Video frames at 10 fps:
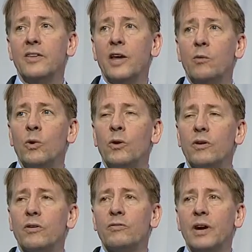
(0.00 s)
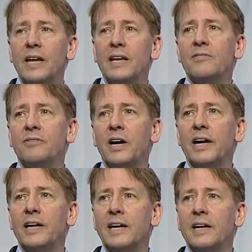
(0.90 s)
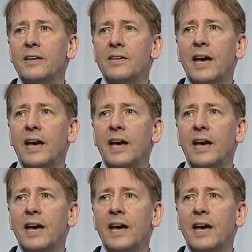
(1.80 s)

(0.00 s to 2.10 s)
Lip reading: that we're finally finding